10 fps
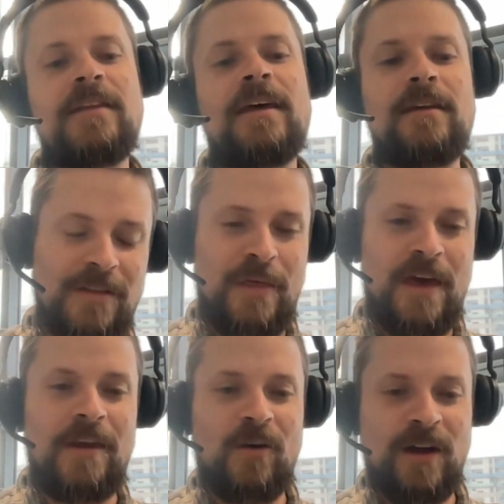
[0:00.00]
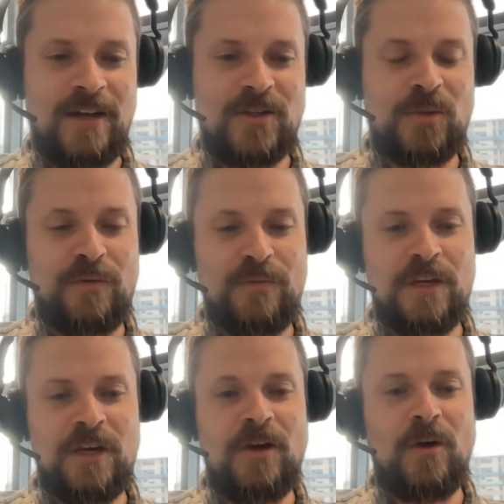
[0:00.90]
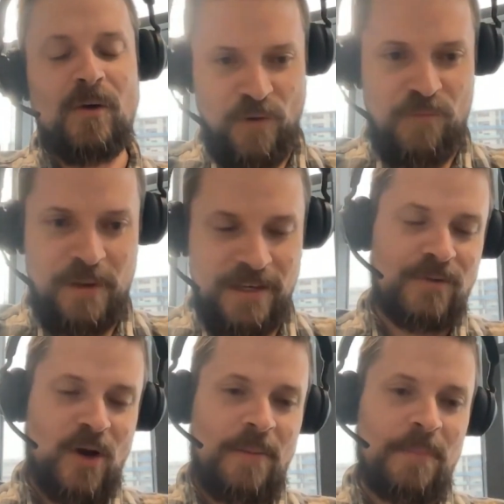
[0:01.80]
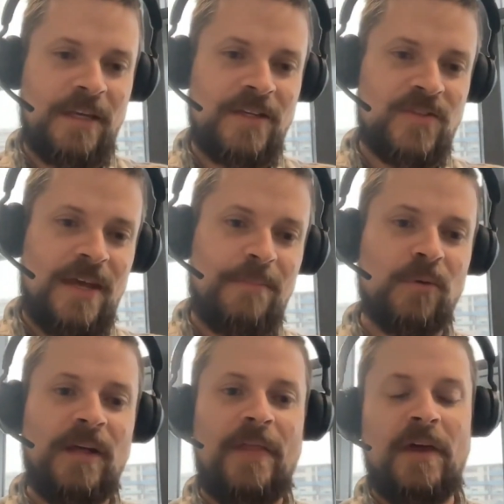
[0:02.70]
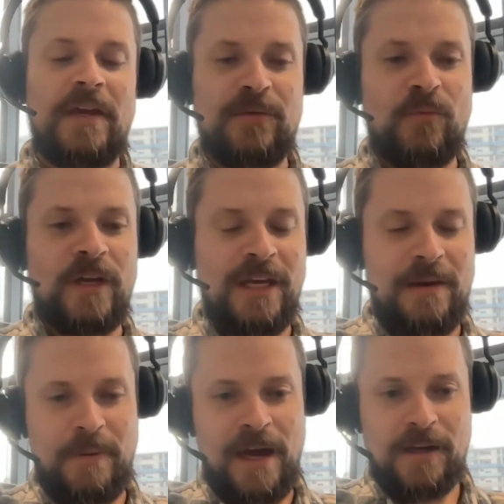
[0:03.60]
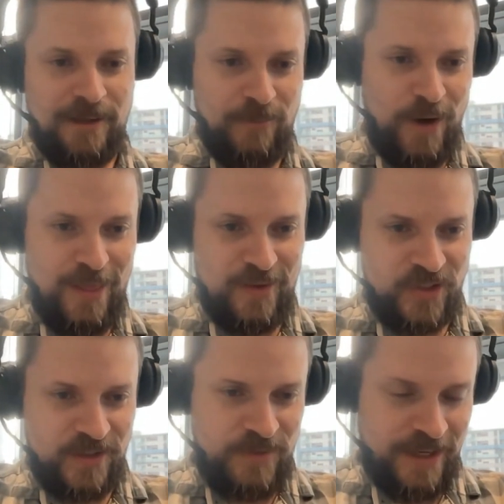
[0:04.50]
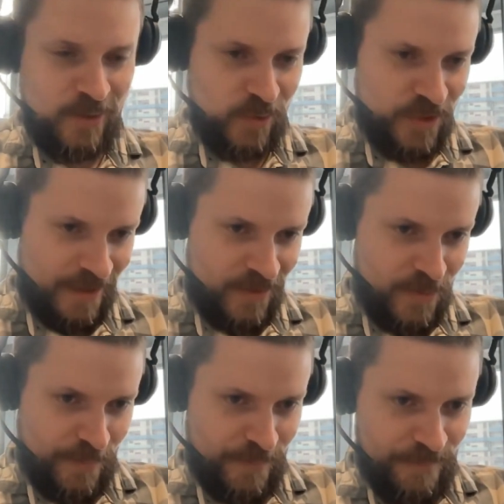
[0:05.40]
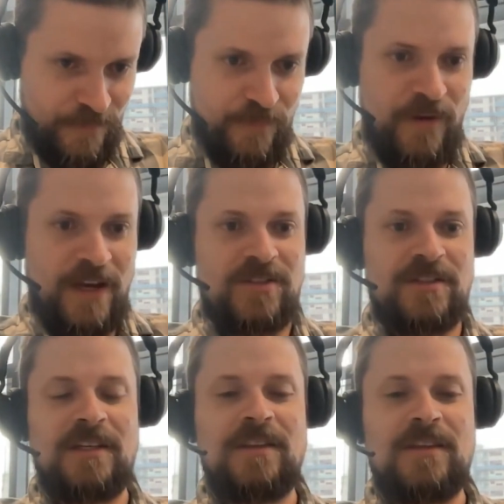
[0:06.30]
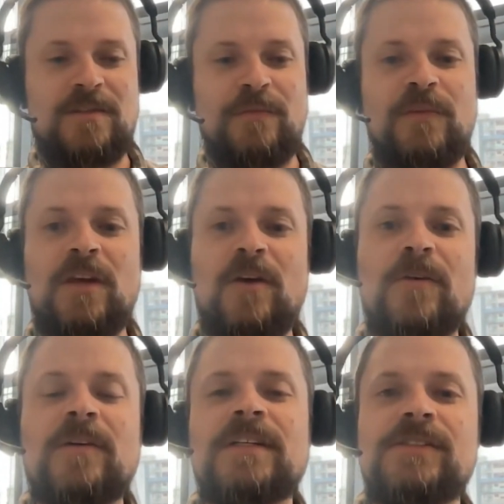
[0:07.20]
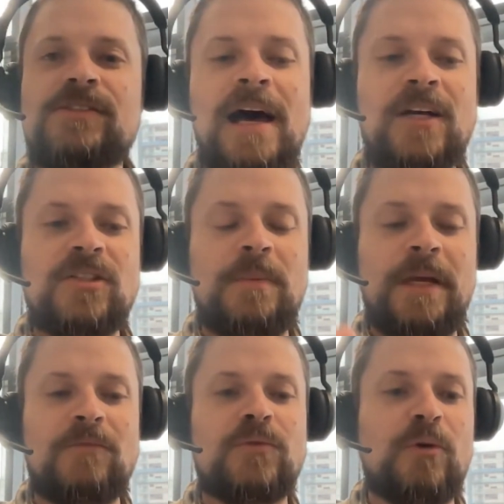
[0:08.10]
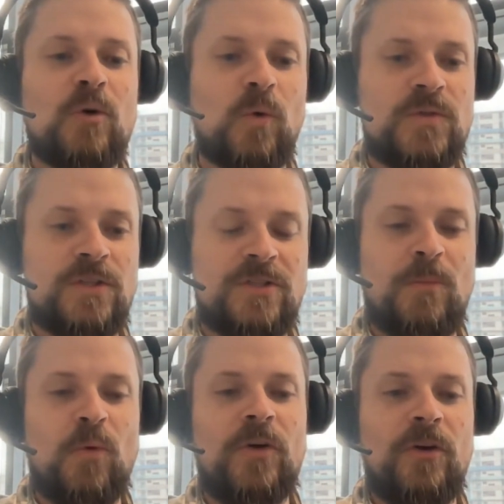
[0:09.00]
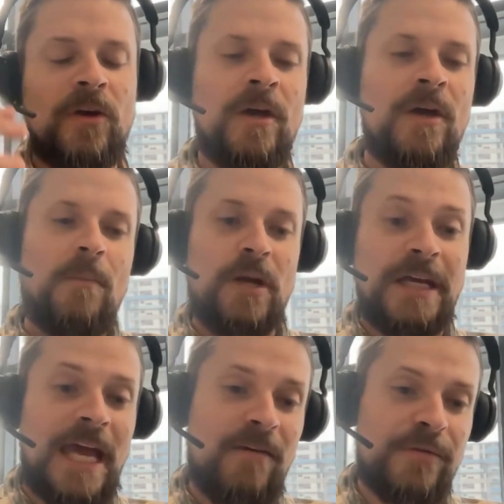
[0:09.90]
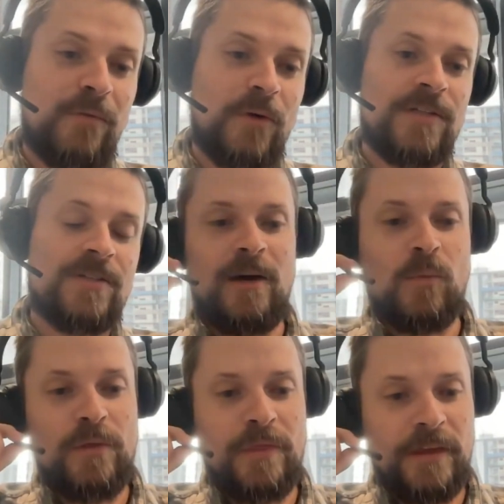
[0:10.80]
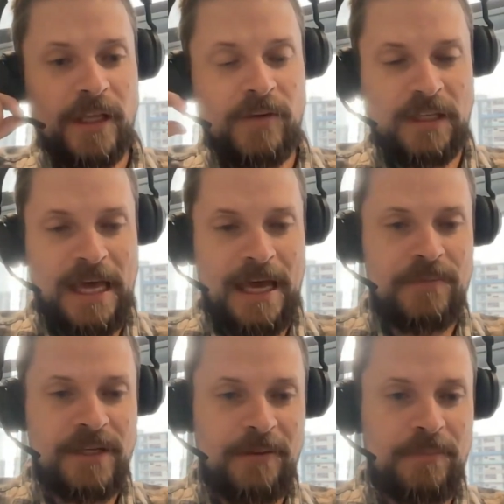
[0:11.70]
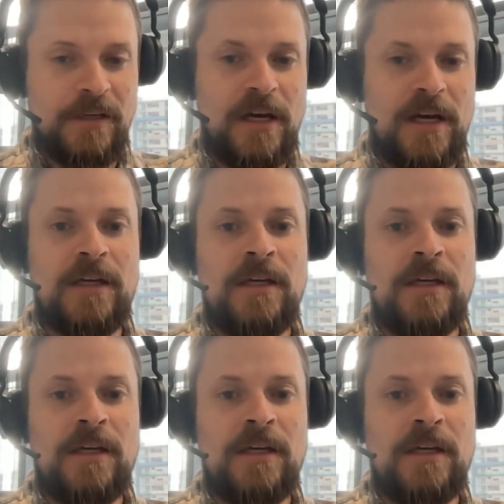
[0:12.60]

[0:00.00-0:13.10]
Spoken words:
then I'll cut to a video of me typing an example and then it reading it back. One of the technical challenges we've faced in this video is actually being able to record system audio. But I gave it a voice with the 11 Labs API,